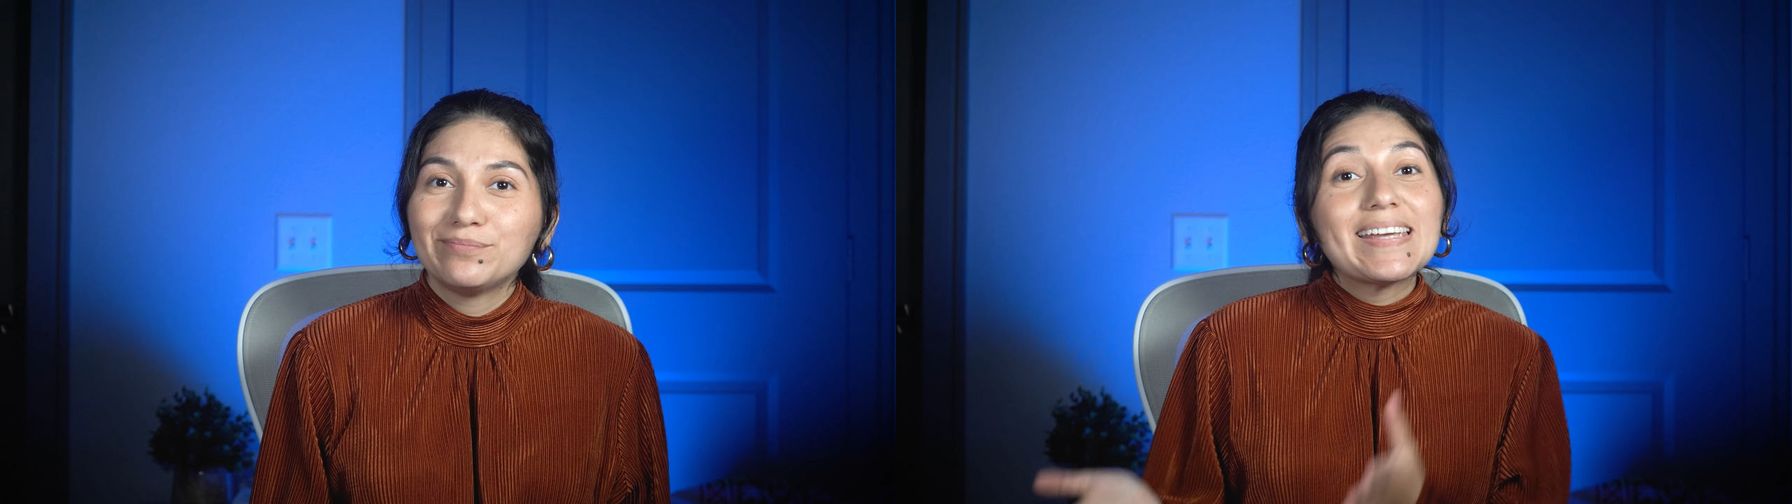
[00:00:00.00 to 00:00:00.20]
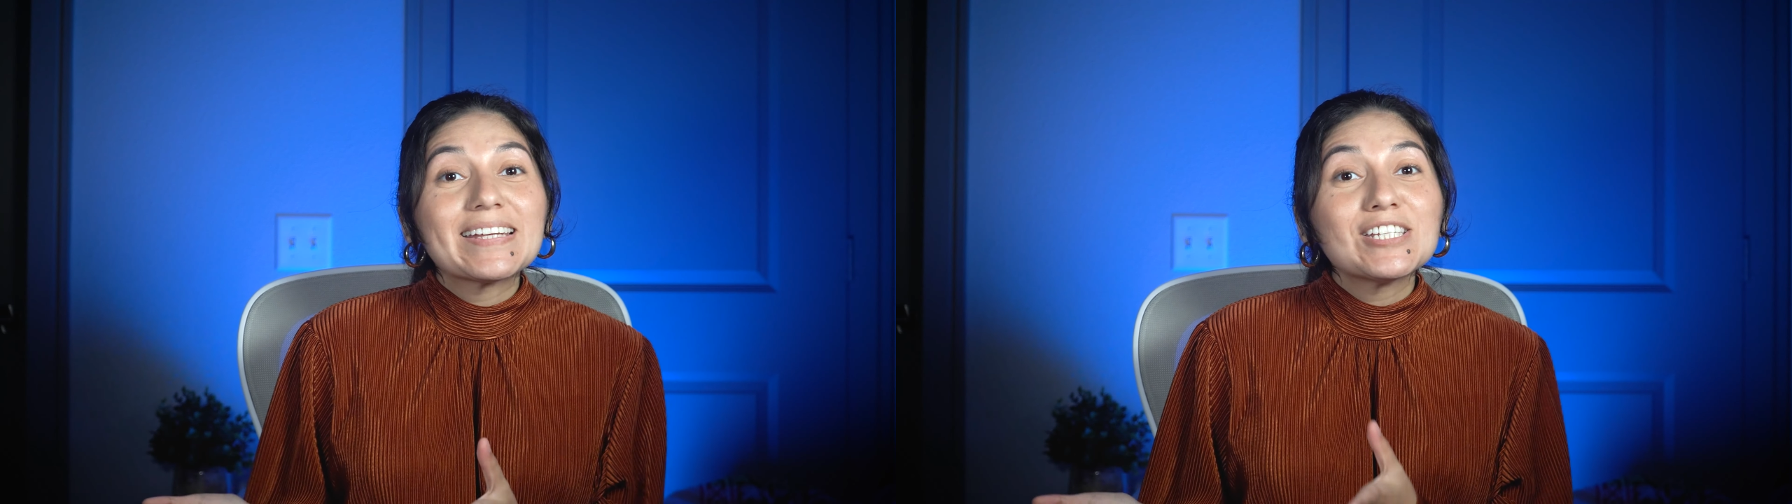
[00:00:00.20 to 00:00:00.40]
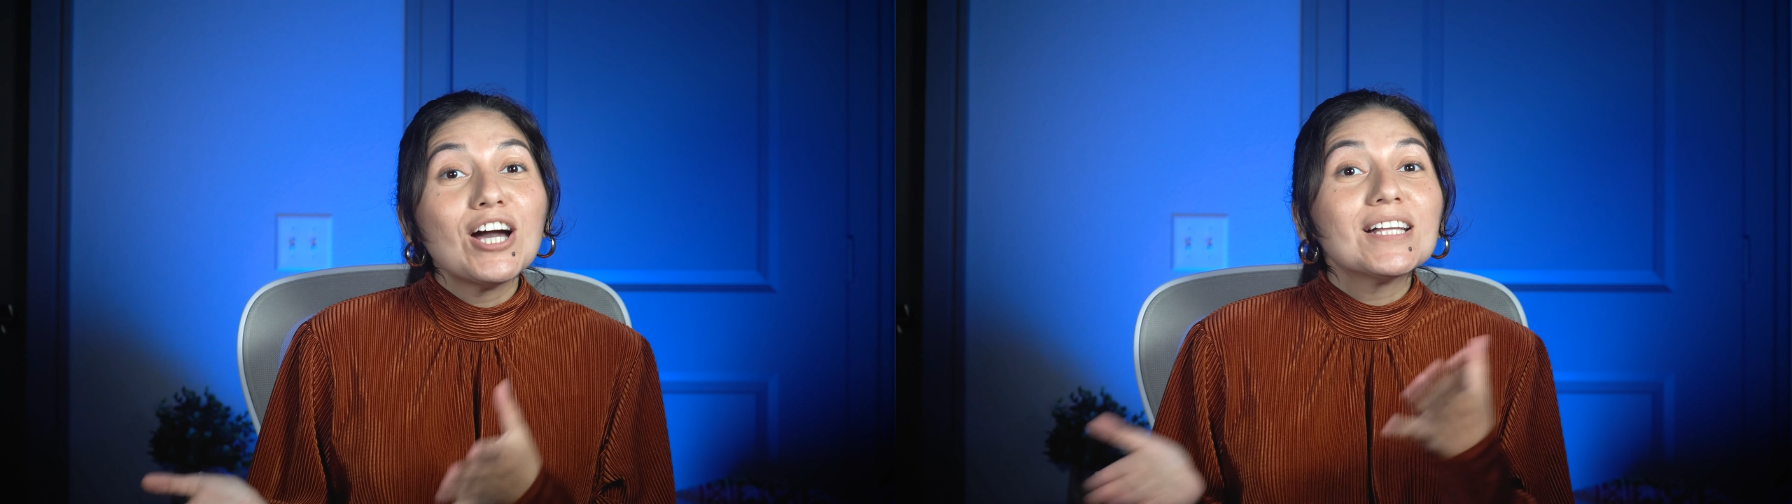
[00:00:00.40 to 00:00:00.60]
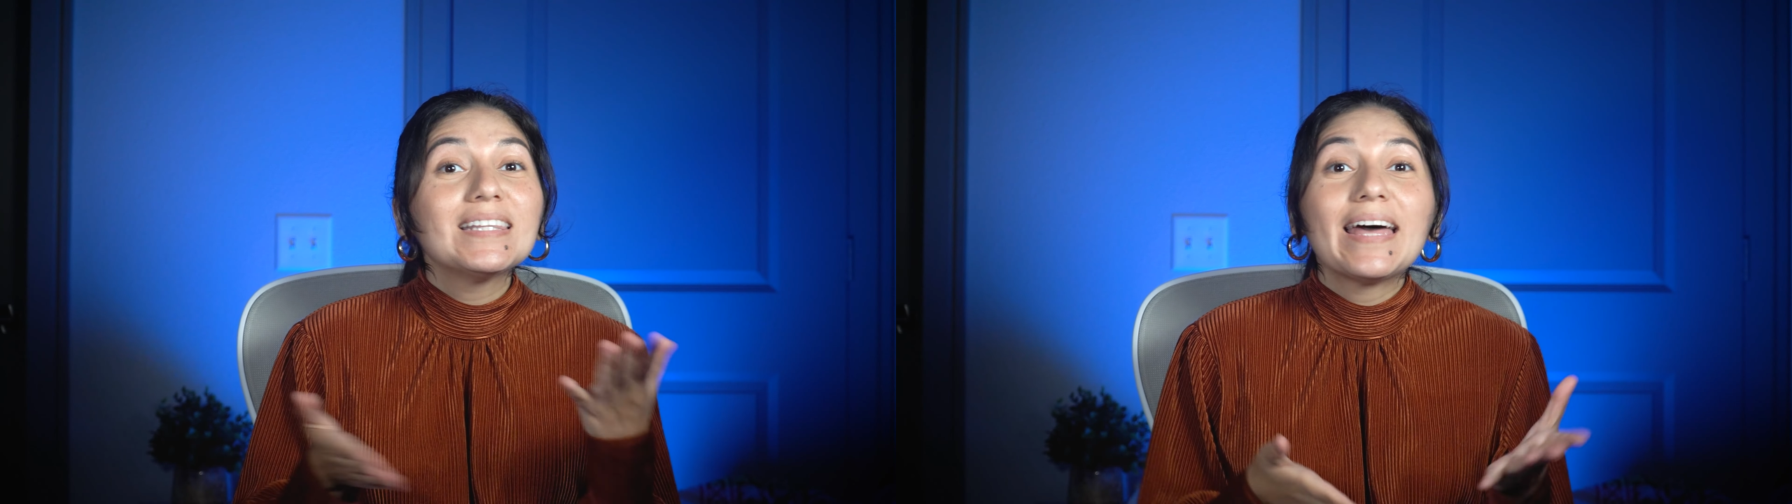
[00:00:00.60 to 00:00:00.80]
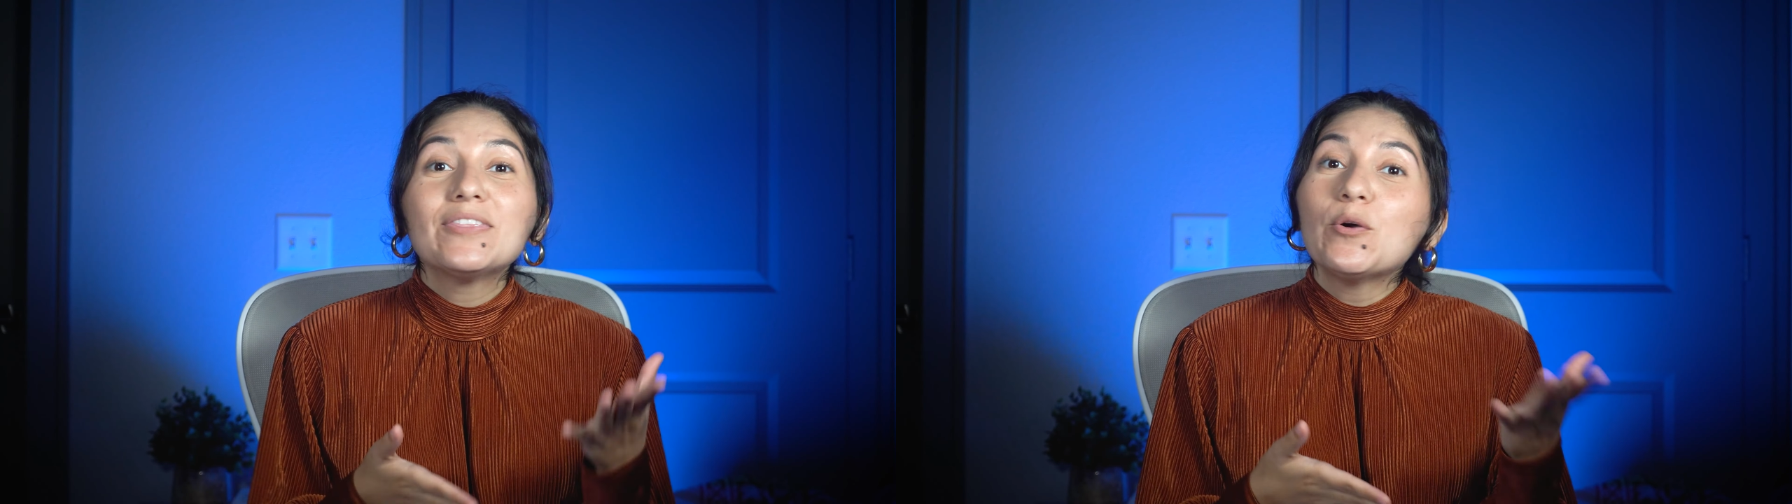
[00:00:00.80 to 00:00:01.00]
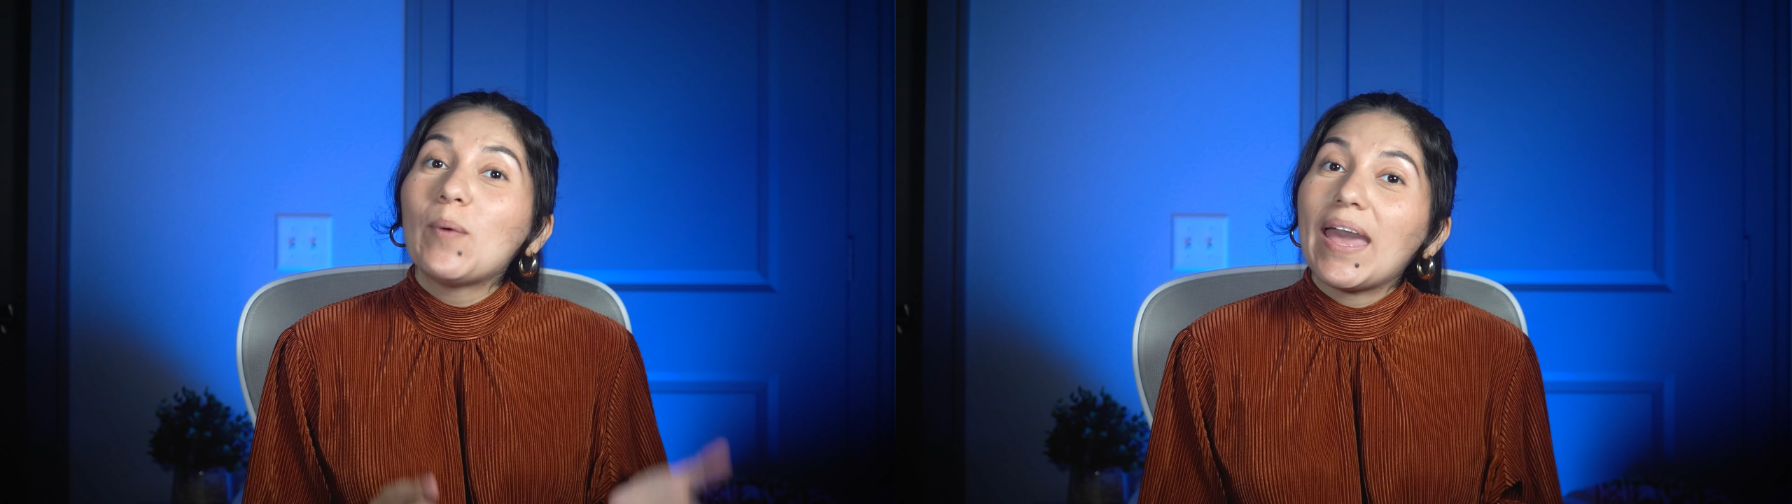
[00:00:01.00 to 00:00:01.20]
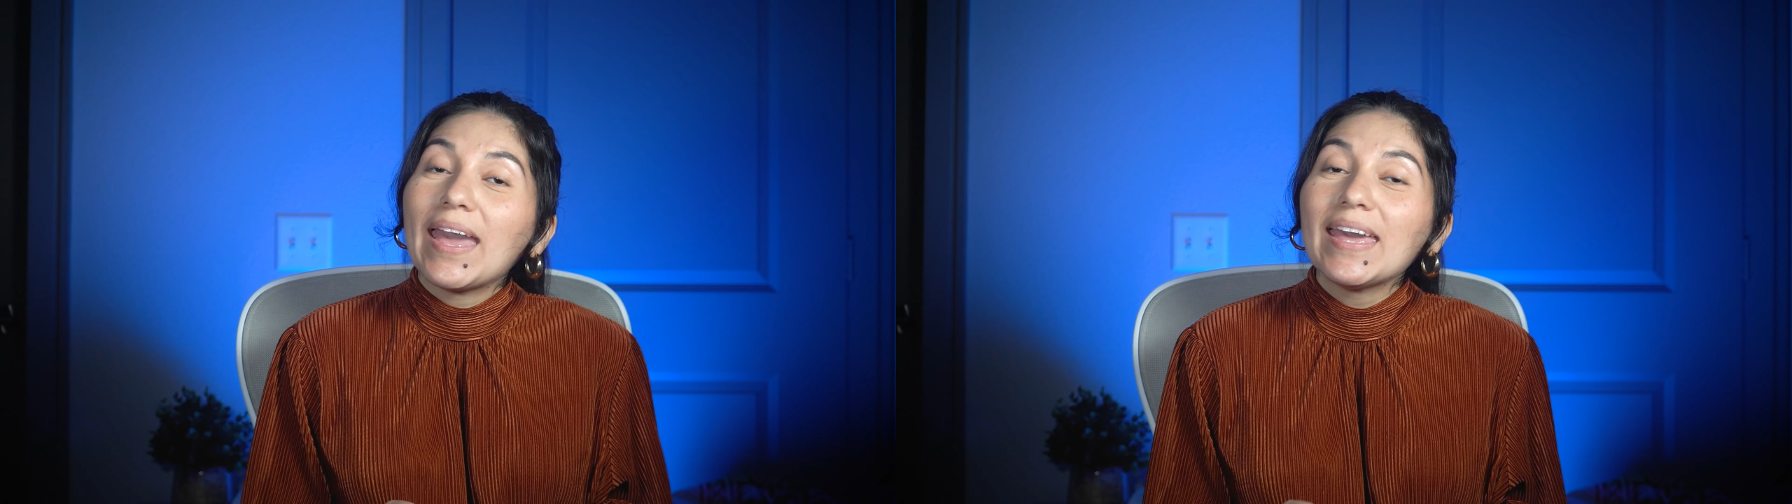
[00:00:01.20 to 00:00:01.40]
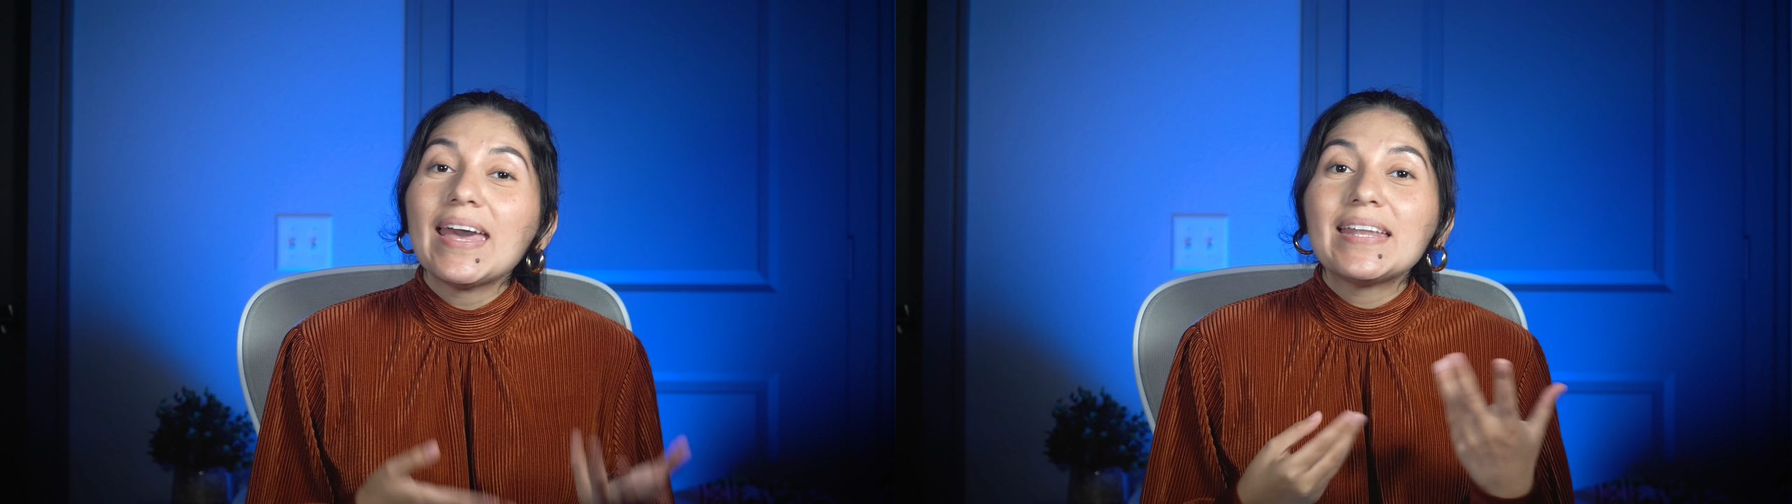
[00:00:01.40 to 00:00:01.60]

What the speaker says: TikTok led the way,